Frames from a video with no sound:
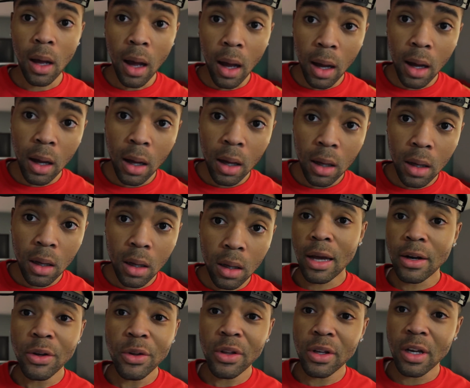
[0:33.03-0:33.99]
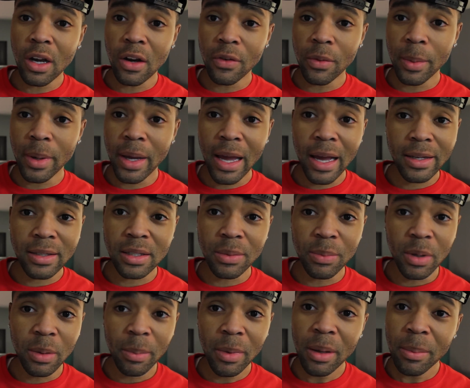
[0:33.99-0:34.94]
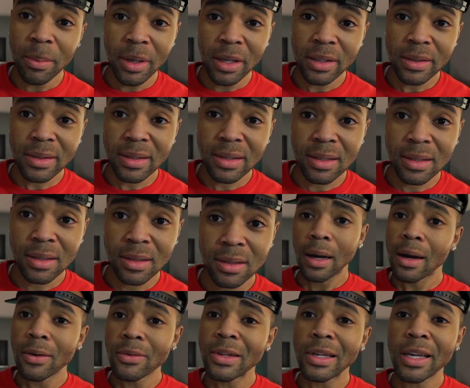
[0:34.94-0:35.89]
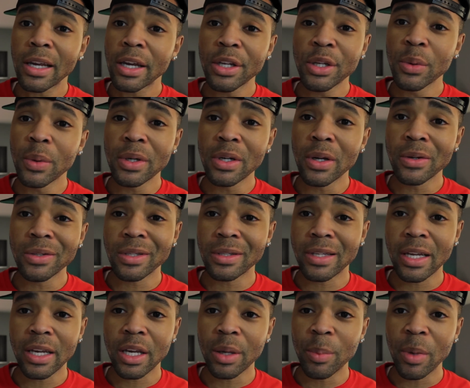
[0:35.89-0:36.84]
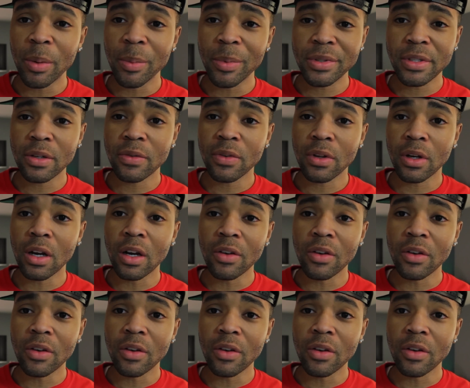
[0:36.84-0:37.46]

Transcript: Huh? I know the government has some amendments. I don't think anyone knows the Ten Commandments of the